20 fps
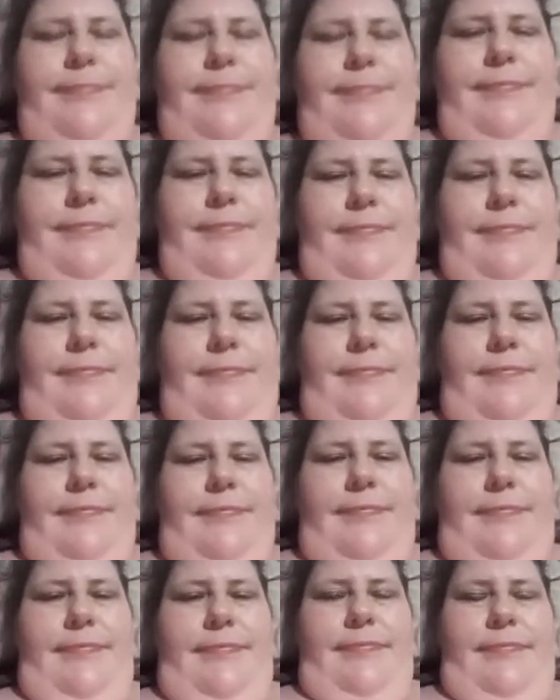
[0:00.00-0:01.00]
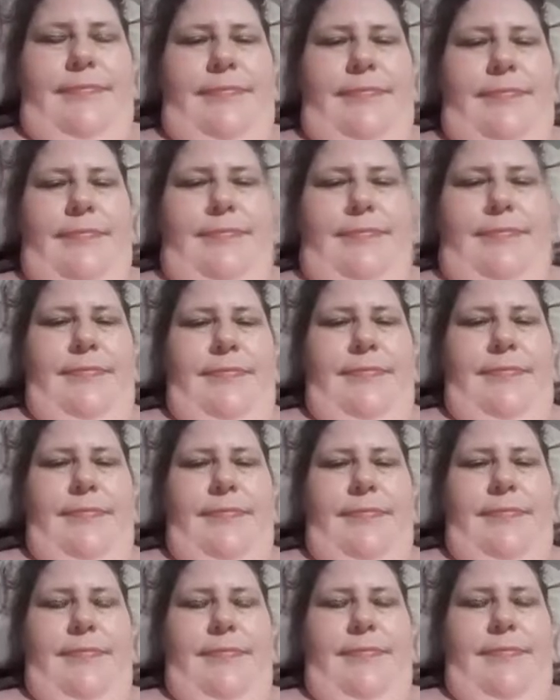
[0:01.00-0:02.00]

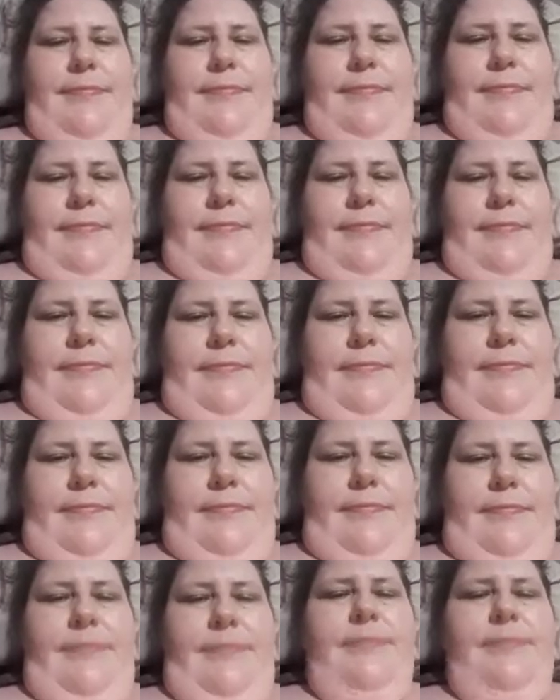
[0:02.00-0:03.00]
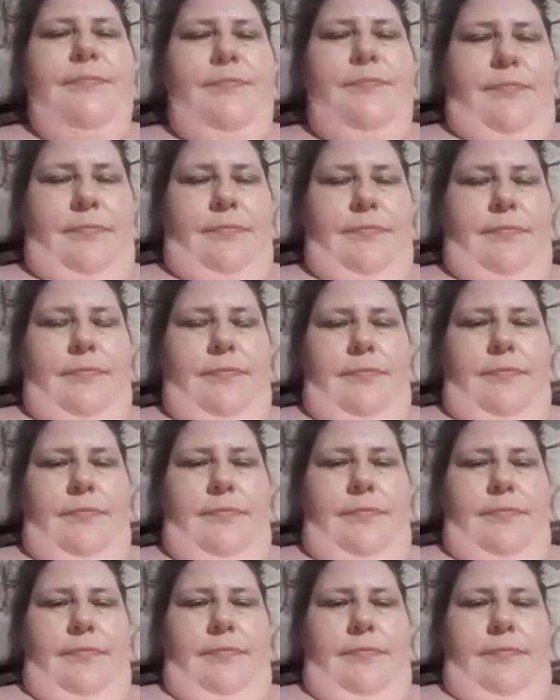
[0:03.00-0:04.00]

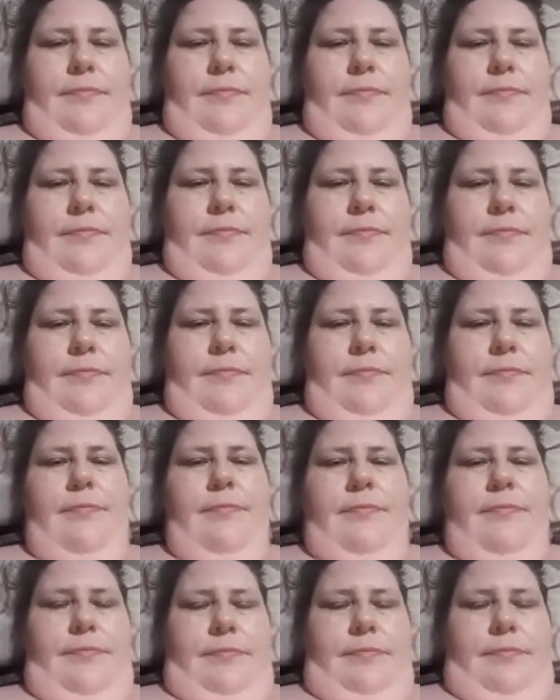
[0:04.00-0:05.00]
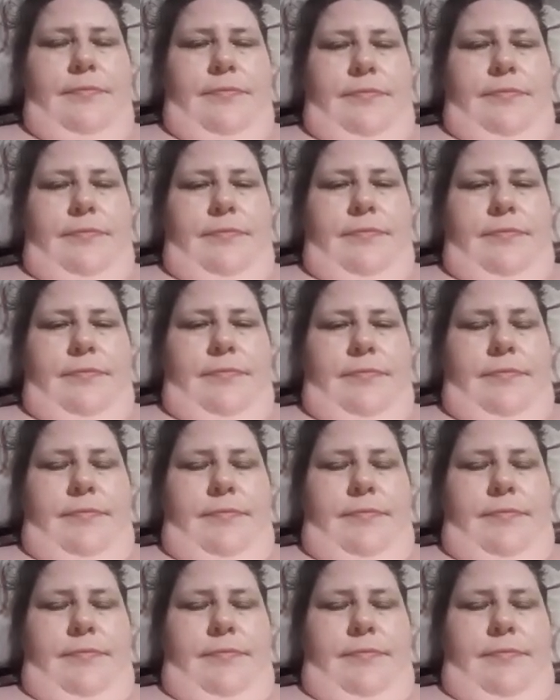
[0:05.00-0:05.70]
[no speech]